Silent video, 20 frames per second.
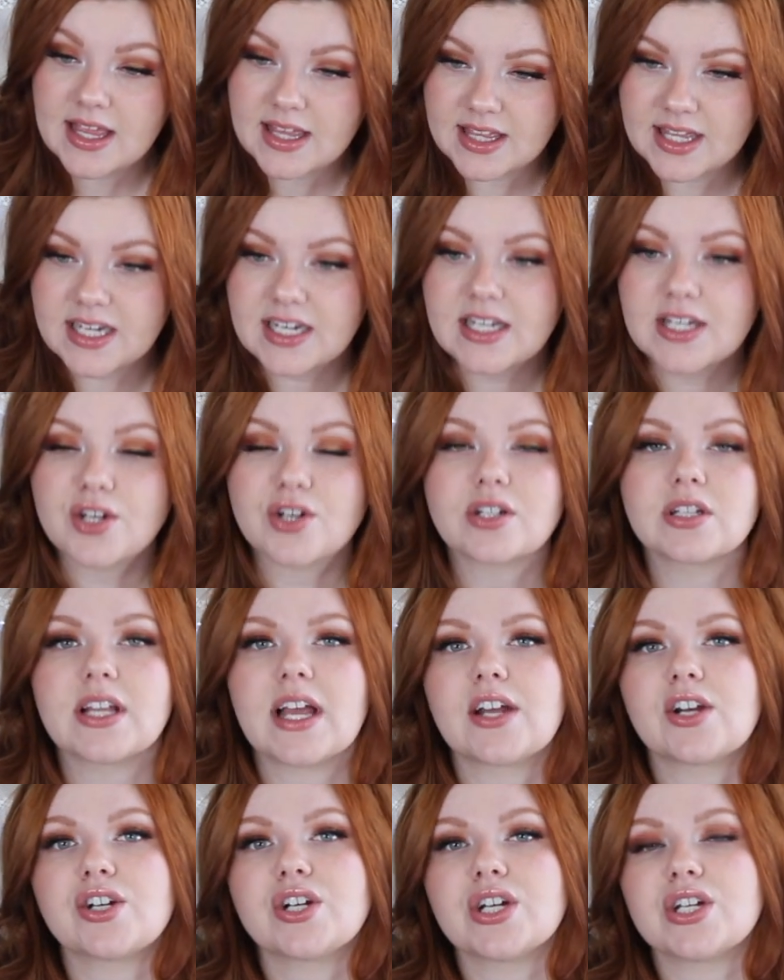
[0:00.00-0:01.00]
Then a year
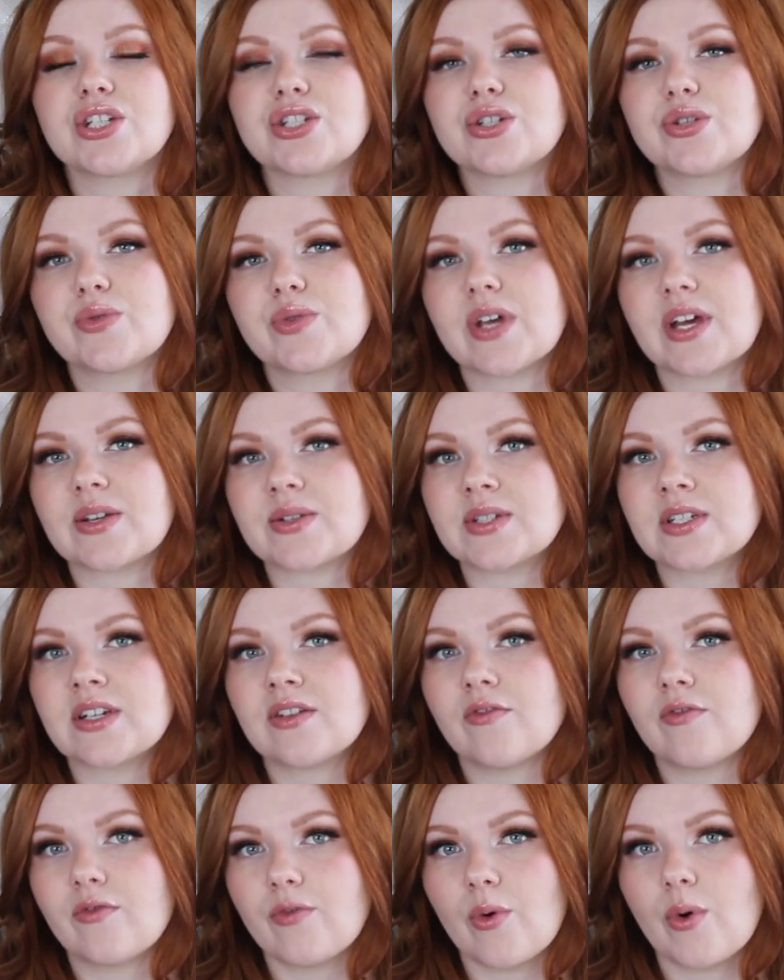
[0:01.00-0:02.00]
later, in
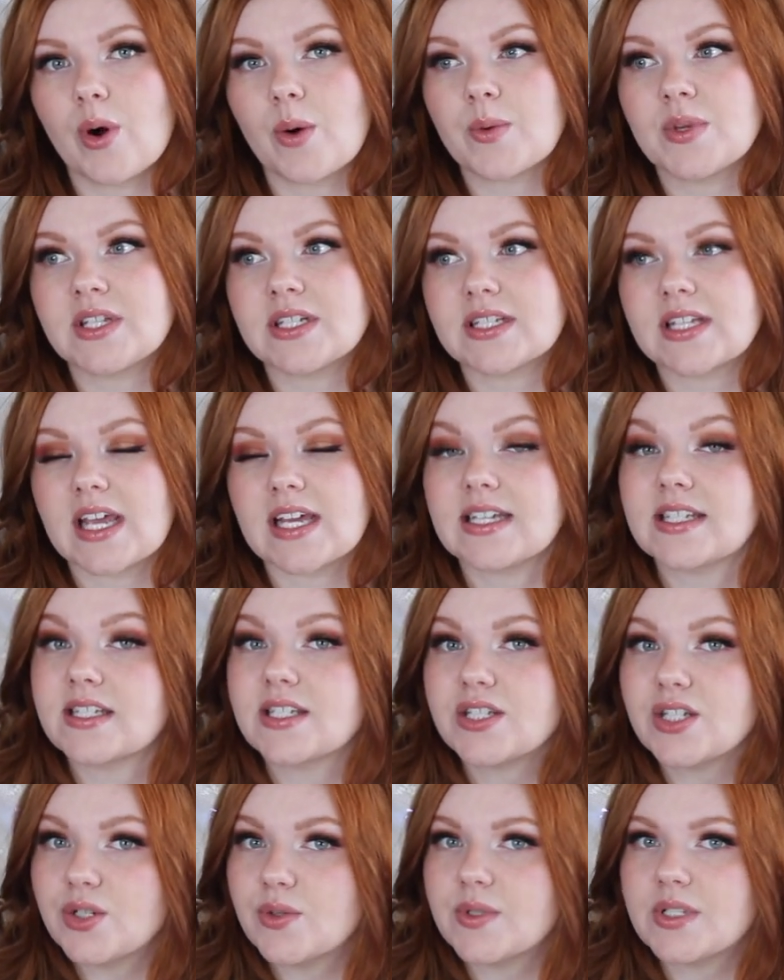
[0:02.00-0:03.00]
2004, when this case
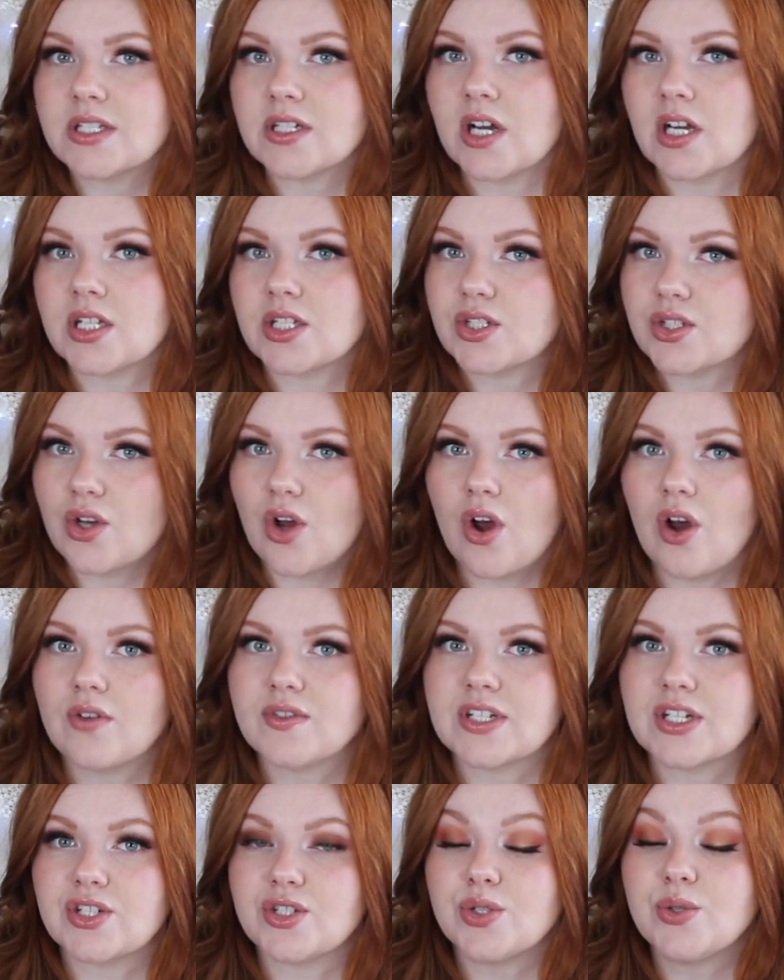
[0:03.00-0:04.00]
still was not
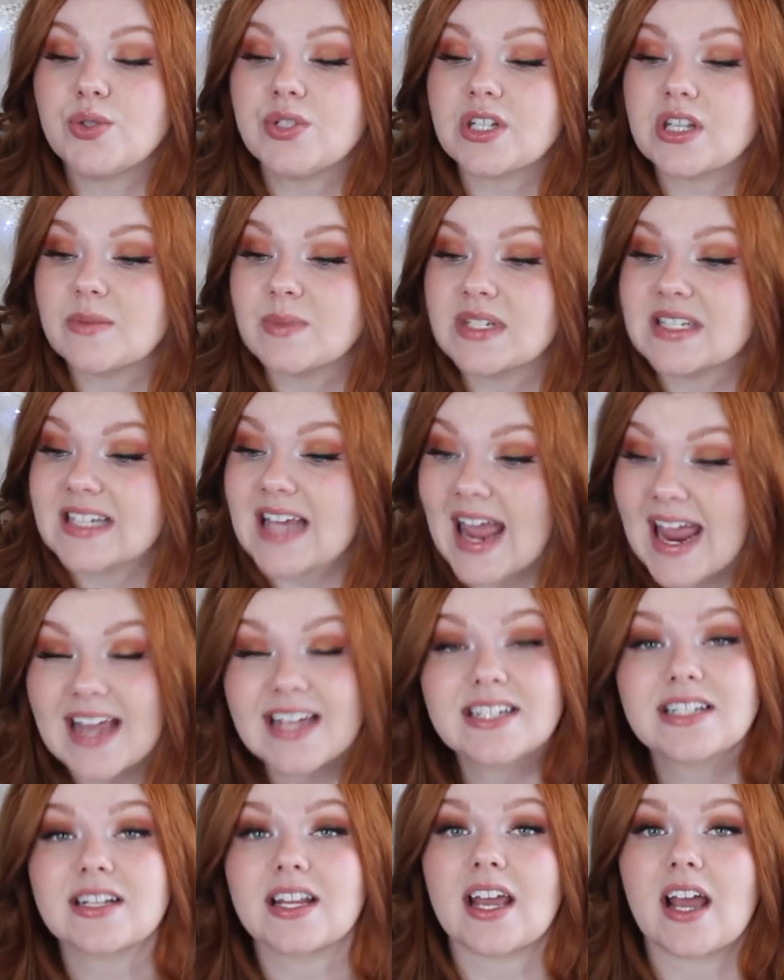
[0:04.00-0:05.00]
solved, and due to the
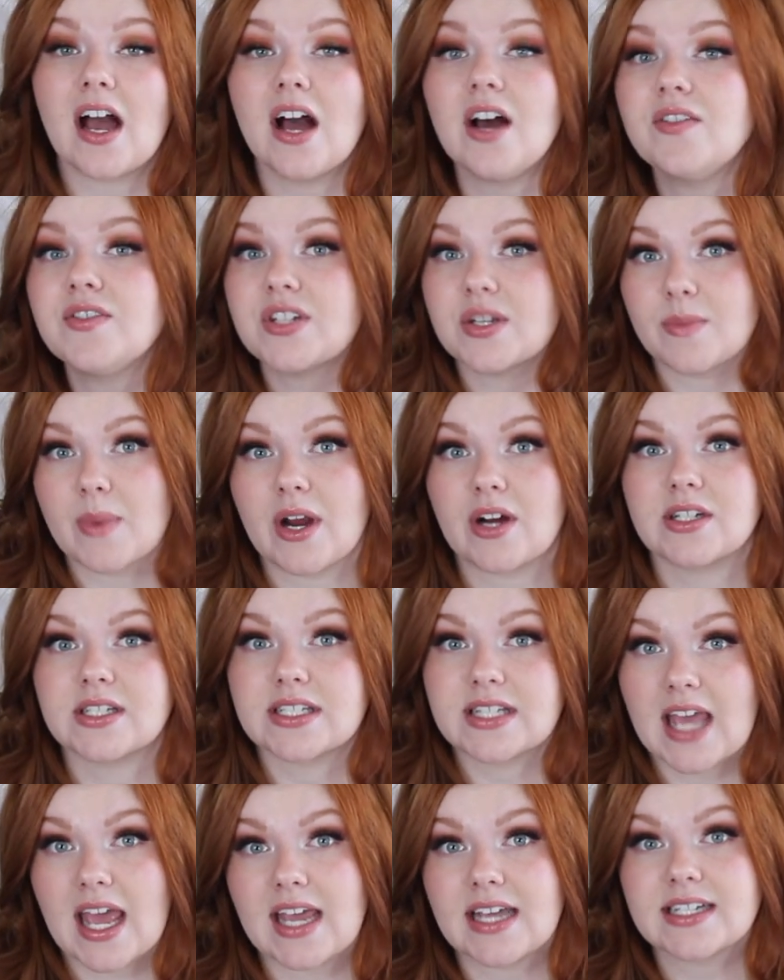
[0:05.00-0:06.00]
mishandling of
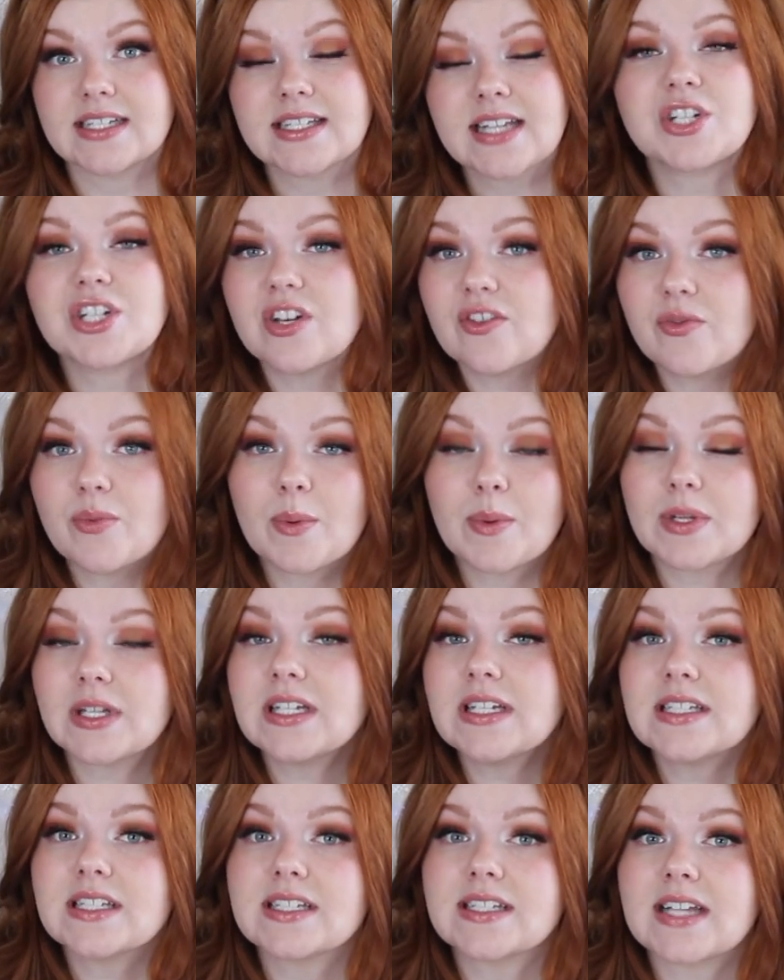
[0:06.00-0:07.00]
Tamara's case, the chief of
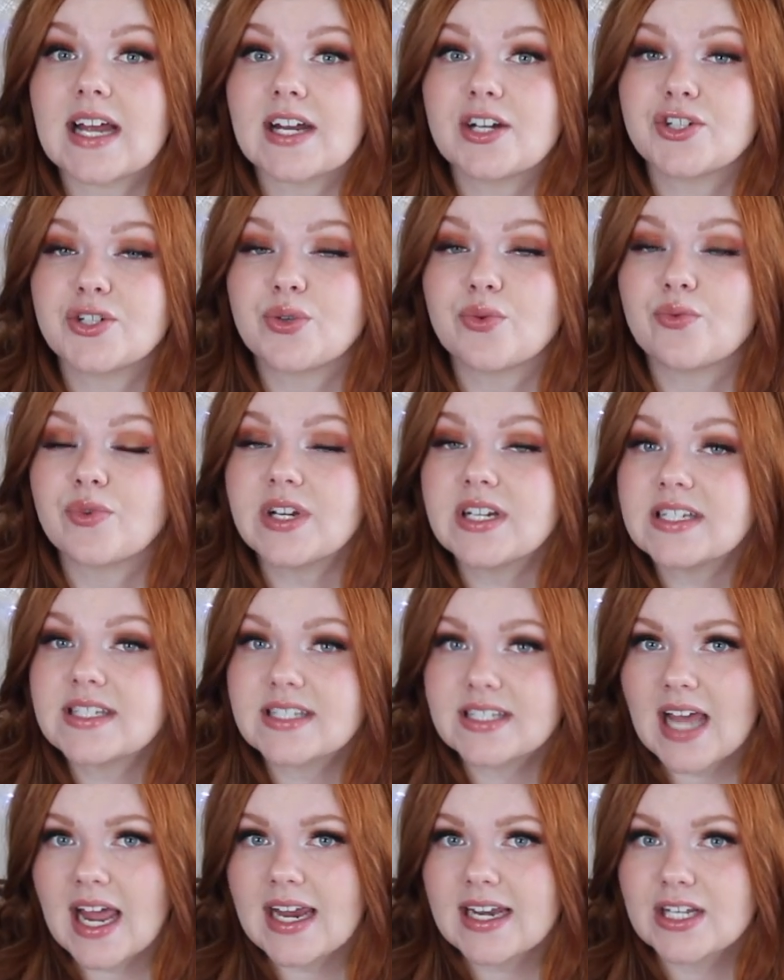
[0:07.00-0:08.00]
police decided to
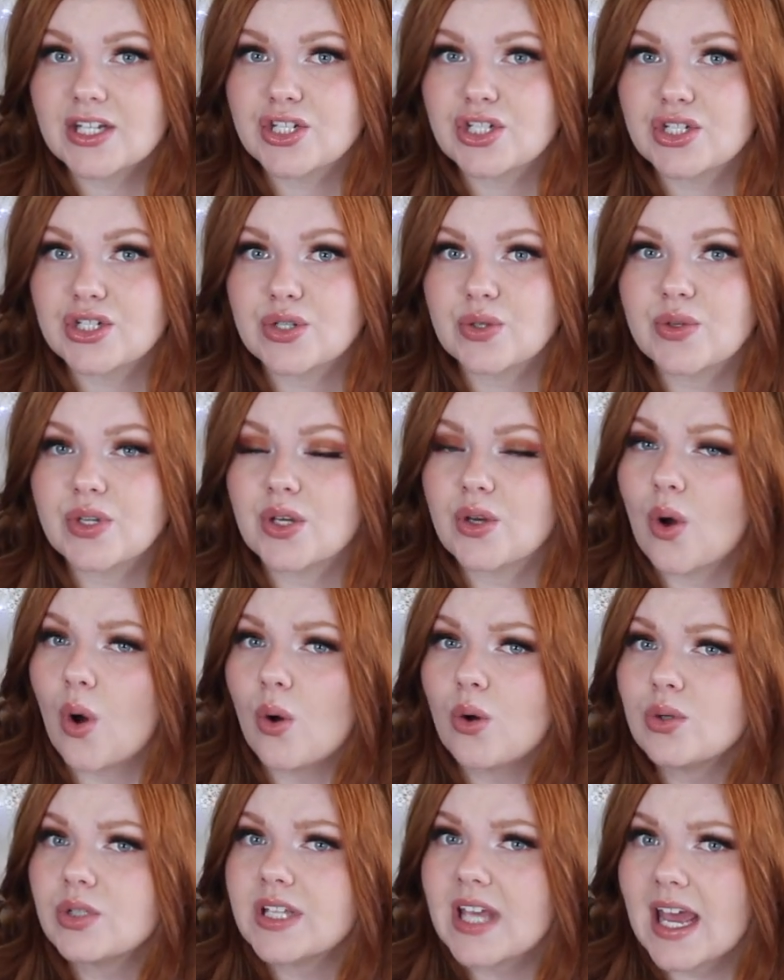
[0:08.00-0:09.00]
reassign it to the
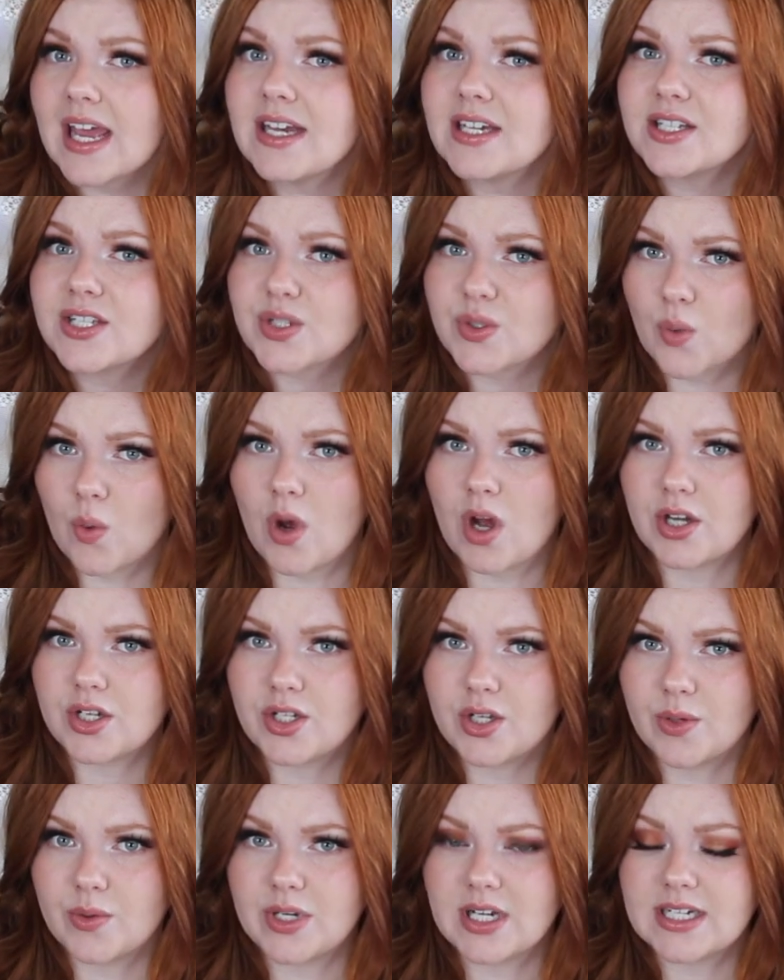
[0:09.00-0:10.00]
Cold Case Squad
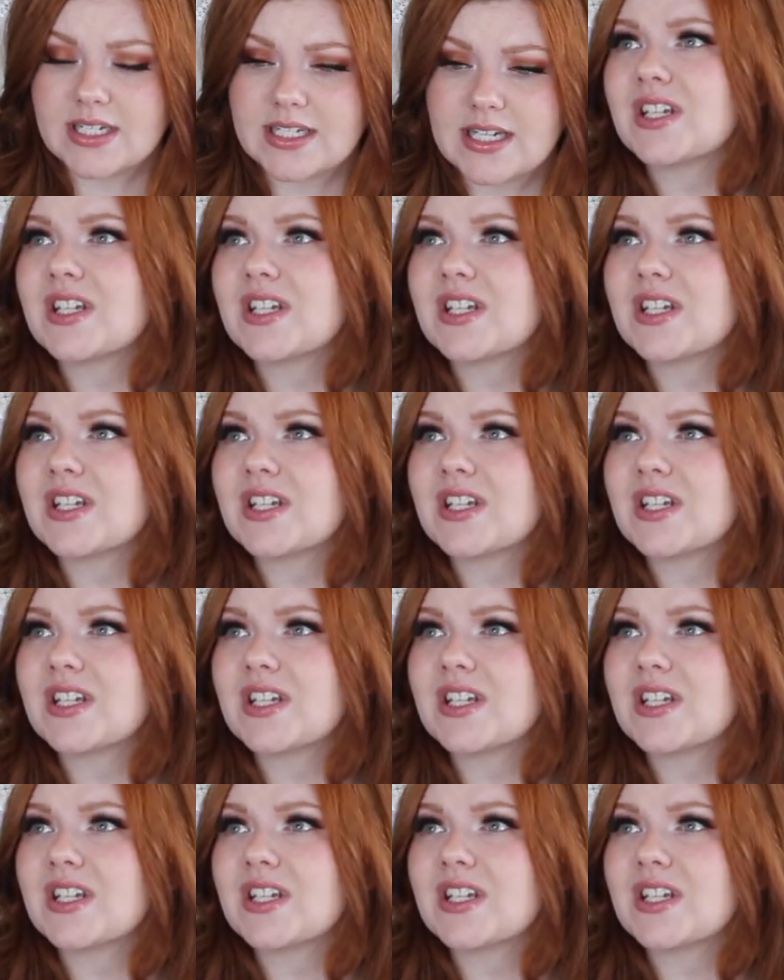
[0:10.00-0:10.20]
unit.